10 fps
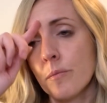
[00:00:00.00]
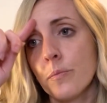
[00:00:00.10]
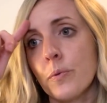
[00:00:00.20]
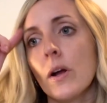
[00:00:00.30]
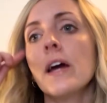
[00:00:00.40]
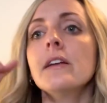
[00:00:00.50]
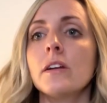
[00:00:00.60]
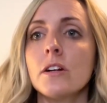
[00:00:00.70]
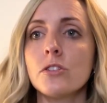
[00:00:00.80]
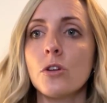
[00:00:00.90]

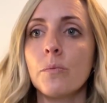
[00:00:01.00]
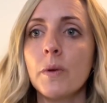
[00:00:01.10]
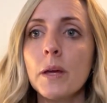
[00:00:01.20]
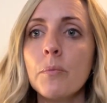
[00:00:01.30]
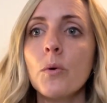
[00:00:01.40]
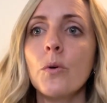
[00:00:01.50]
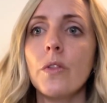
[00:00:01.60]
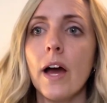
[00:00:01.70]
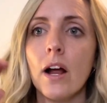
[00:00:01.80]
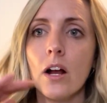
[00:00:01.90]
predators, so people
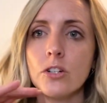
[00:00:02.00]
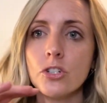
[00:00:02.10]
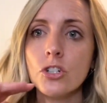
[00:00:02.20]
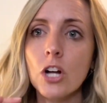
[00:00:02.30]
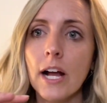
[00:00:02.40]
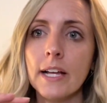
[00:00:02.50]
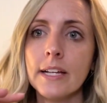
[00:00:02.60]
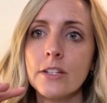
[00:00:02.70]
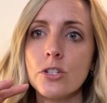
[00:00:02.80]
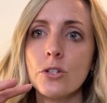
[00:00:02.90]
that are
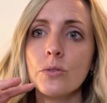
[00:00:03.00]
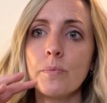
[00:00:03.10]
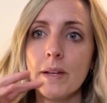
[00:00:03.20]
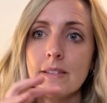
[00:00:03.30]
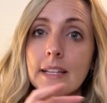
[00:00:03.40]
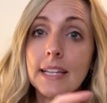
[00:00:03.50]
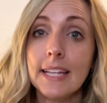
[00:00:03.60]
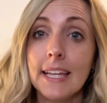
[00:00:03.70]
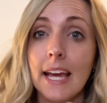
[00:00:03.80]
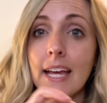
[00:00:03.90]
trying to basically
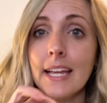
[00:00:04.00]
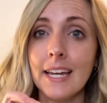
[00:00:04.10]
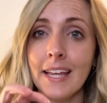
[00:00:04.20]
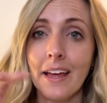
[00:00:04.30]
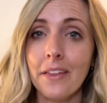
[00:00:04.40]
gain